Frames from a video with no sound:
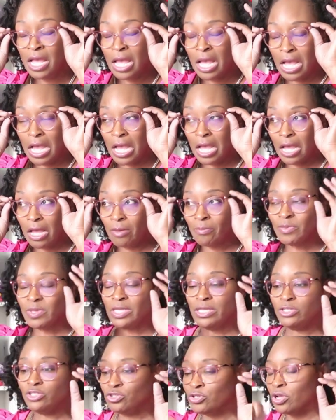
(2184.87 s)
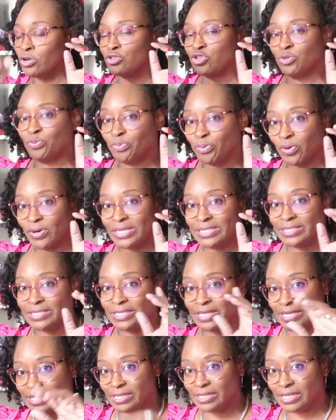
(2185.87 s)
And you know, you press
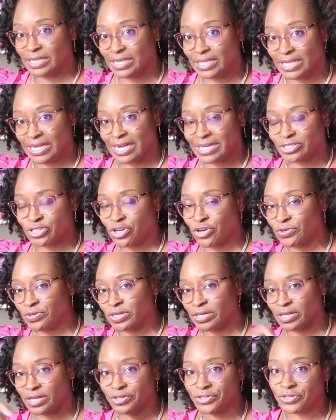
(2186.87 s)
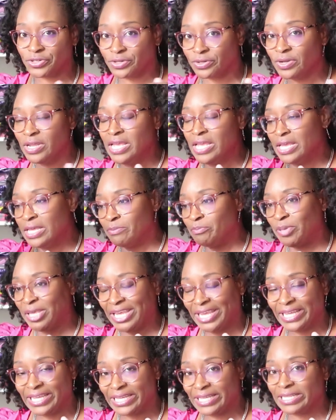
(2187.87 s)
it, and then I turned it under,
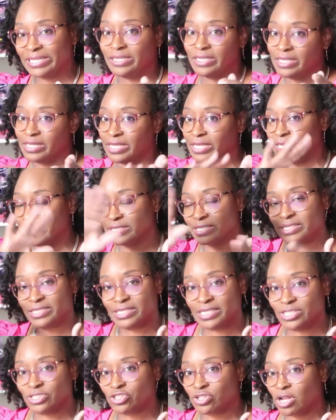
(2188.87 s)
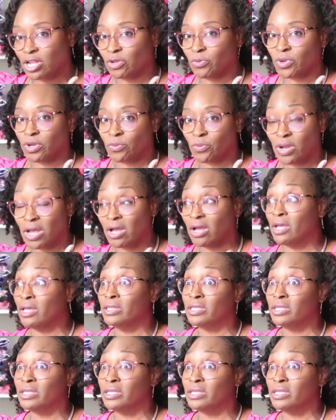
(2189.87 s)
pinned, and then stitched all the way around.